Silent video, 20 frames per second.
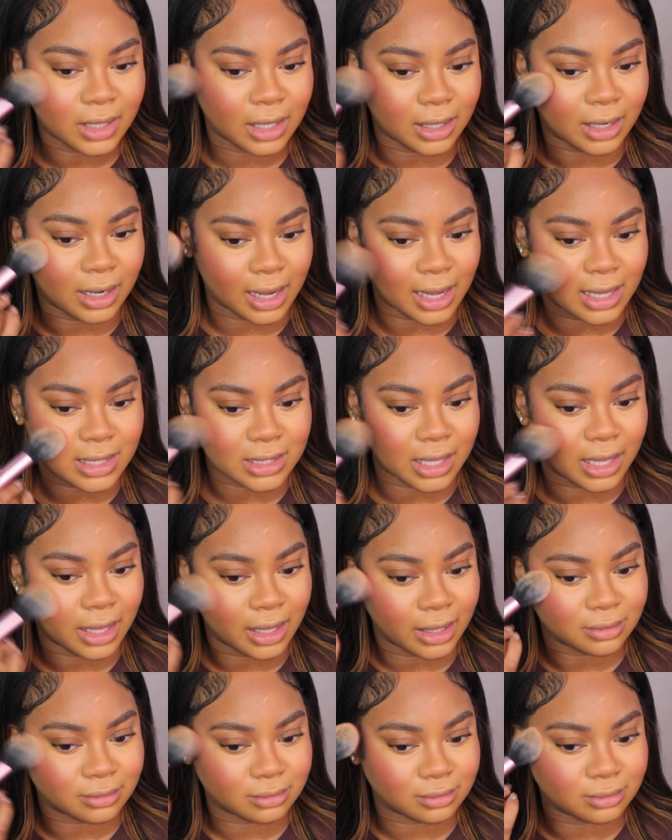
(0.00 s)
And like I
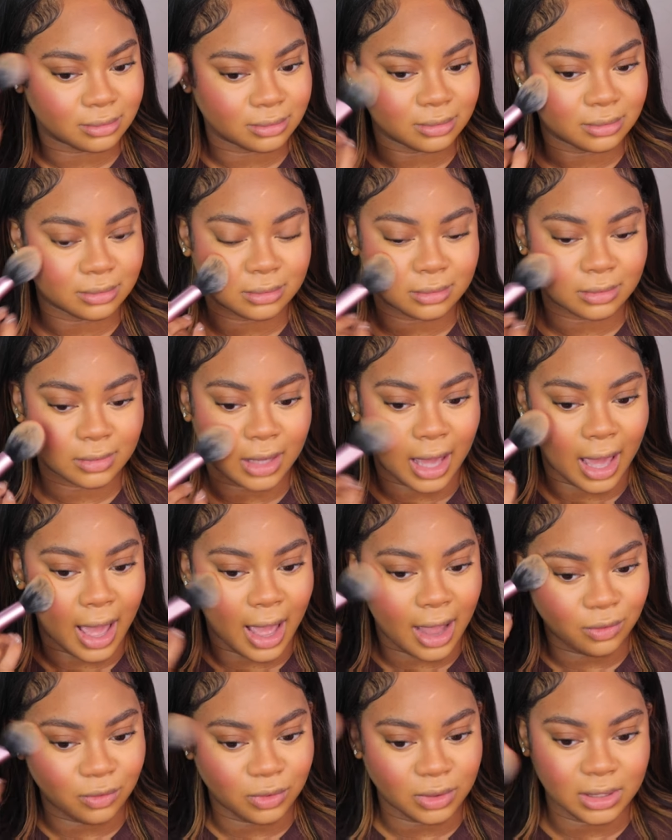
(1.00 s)
said,
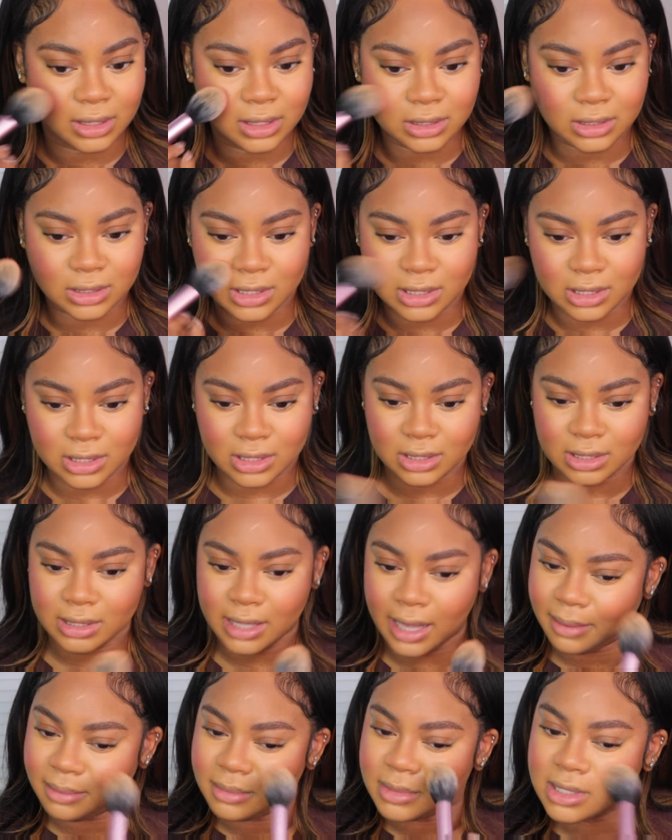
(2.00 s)
I really just
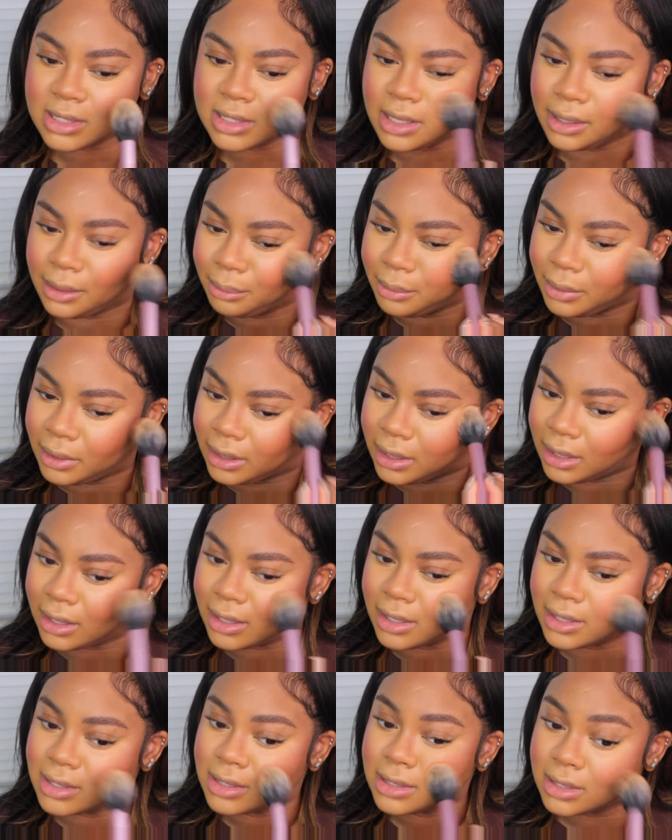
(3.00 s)
tap this in
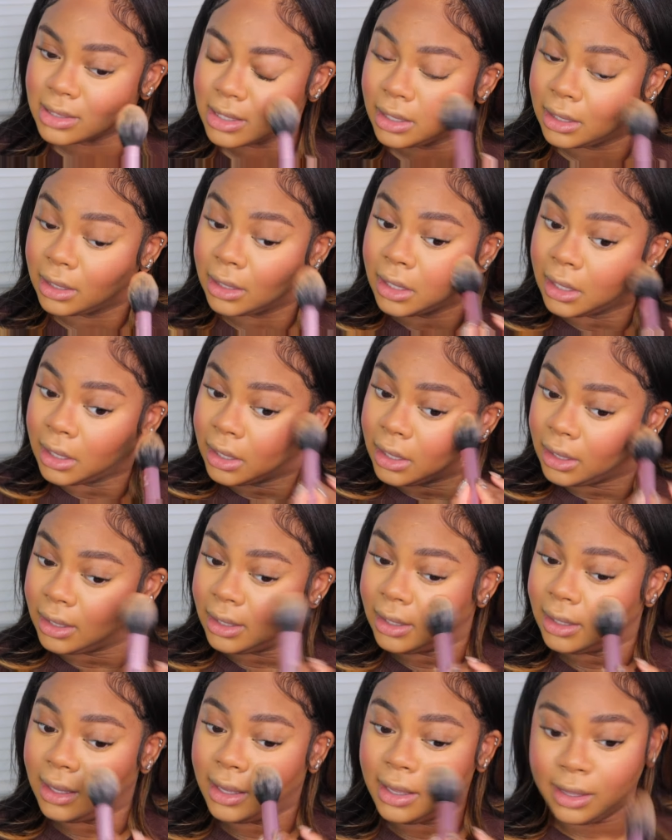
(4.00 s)
because
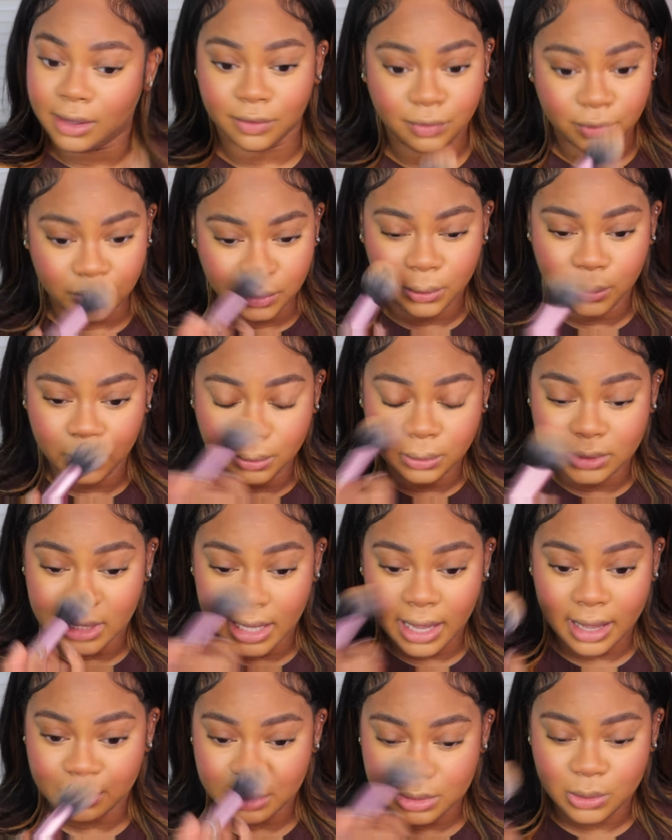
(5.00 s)
if you
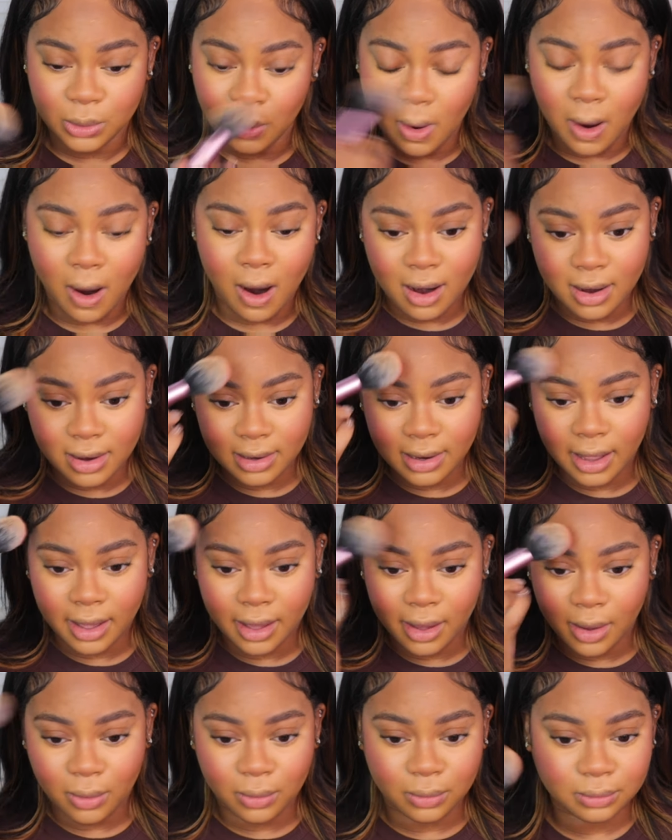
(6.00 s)
tap too hard
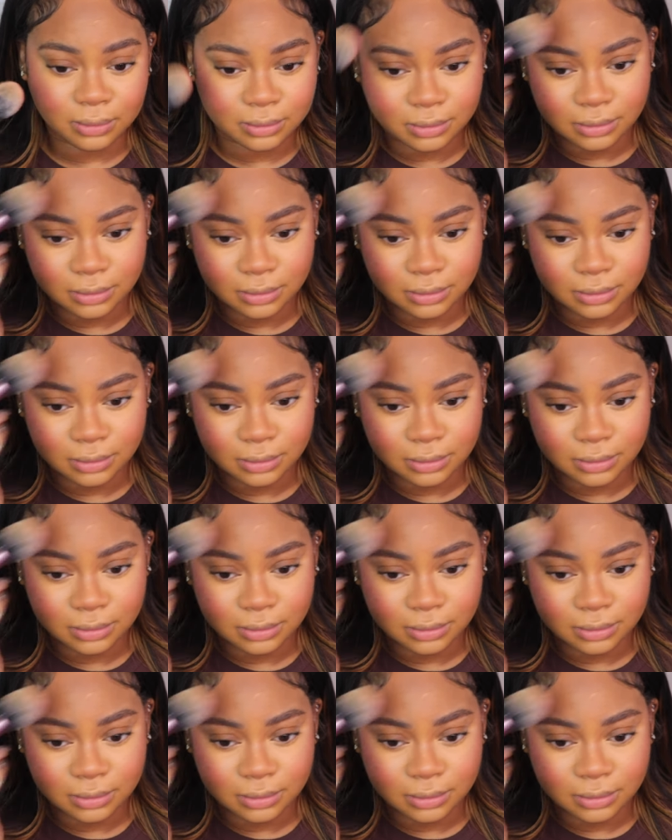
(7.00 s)
now,